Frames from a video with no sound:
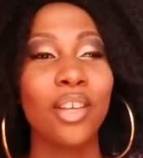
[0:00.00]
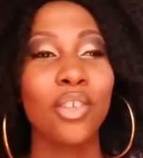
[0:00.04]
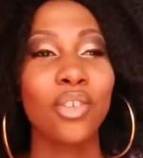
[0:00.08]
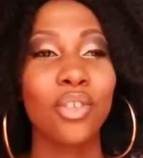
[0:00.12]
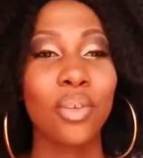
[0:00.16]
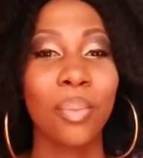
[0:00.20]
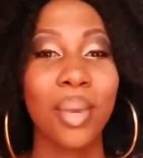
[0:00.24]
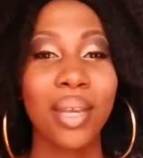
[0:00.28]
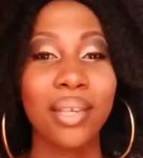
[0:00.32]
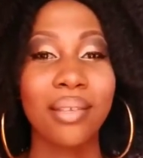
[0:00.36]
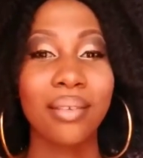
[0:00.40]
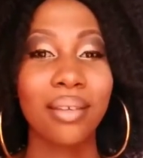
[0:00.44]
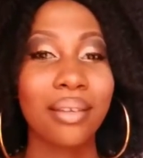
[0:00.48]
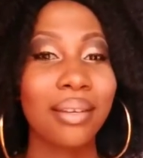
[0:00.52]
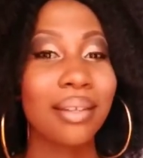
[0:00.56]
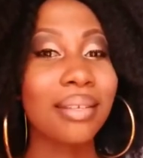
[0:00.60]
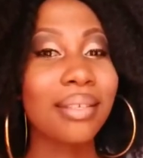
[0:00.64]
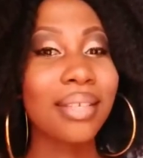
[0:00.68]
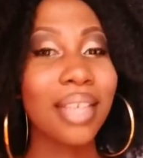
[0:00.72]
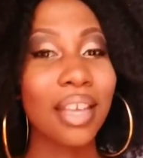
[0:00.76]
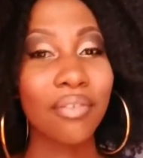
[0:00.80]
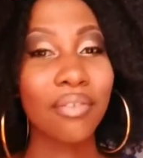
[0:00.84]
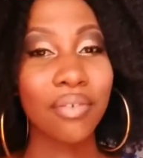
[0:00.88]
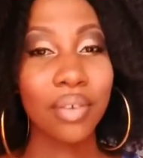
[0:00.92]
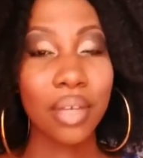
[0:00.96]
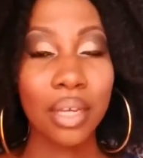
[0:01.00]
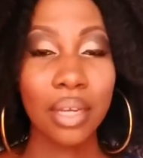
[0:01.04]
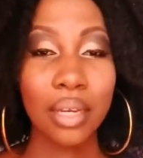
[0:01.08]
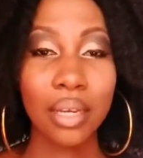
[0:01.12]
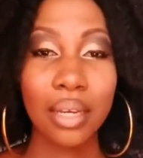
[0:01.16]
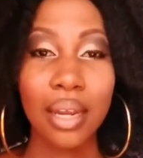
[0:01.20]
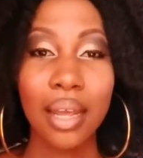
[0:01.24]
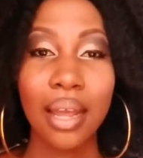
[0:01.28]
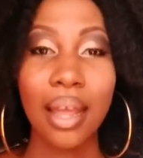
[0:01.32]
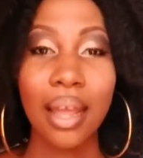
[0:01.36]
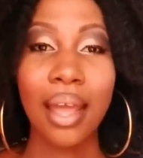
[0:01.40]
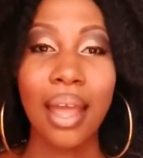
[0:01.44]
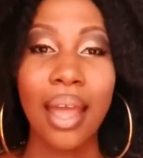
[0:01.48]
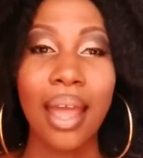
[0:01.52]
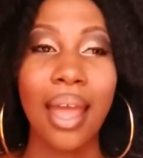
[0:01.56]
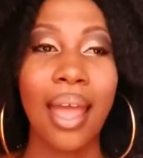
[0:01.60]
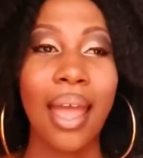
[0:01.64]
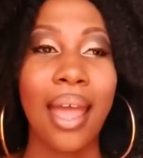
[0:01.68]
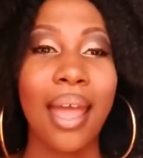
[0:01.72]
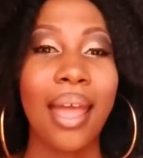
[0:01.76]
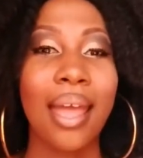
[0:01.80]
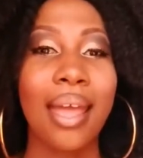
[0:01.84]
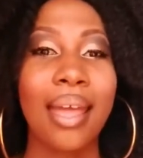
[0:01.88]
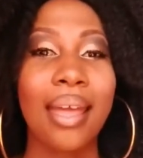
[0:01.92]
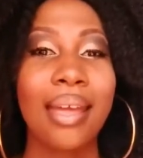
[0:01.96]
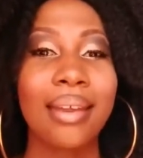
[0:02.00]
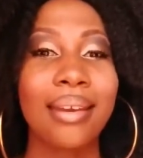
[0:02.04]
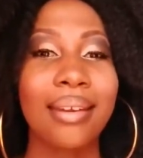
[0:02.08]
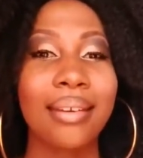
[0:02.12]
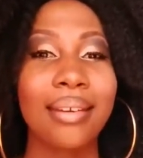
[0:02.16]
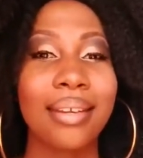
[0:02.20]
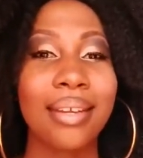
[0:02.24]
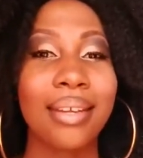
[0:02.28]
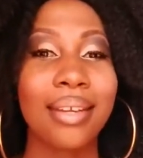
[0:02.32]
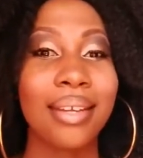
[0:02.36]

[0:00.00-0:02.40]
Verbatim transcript: So my son is seven and